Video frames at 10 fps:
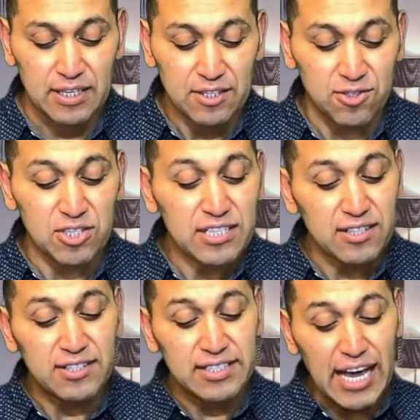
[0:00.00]
So
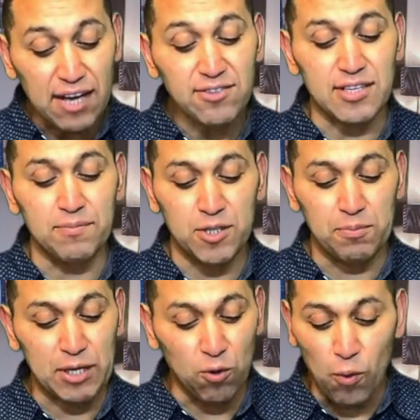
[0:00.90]
Jesus tells them to
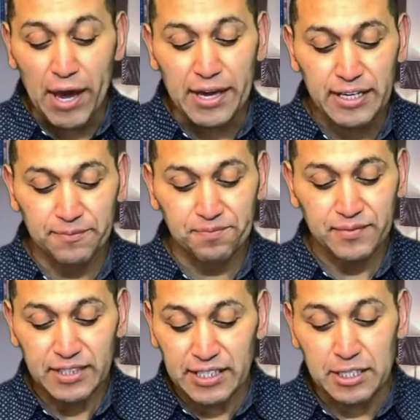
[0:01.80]
be awake.
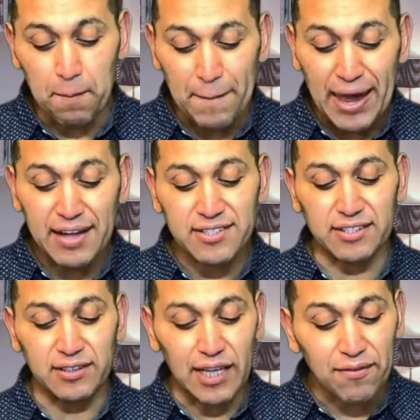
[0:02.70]
He demands
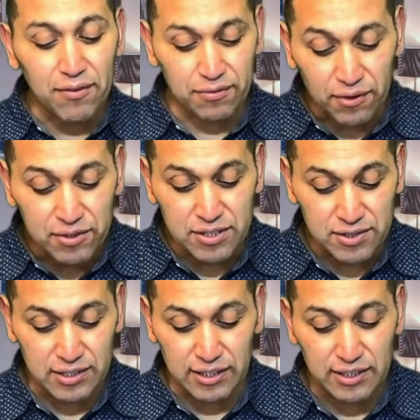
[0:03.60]
a level of
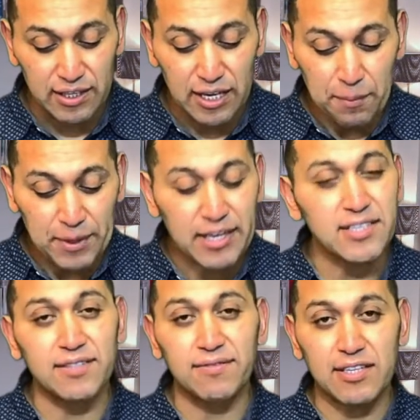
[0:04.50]
urgency
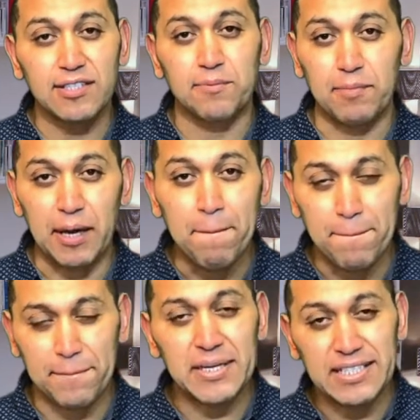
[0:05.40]
because of this
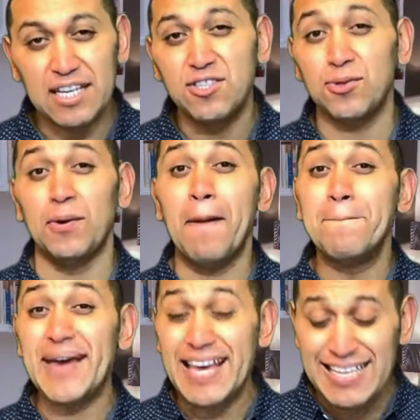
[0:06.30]
potential
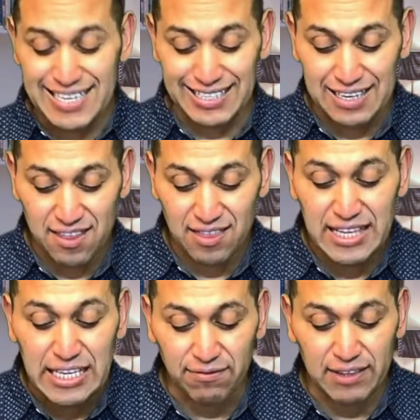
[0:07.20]
impending
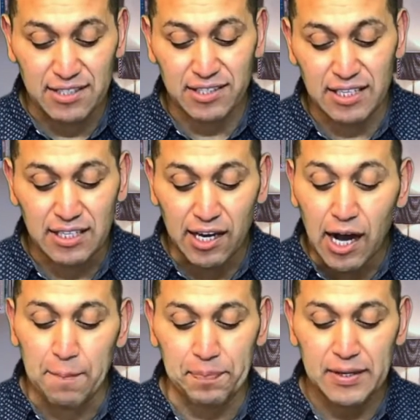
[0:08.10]
thief that's going to
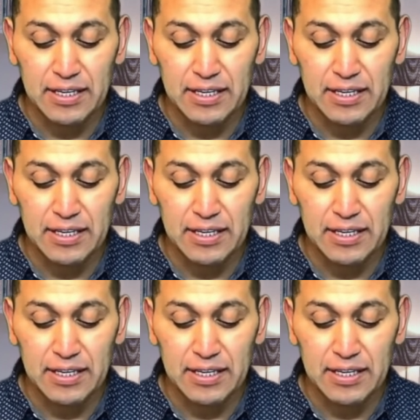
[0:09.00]
come.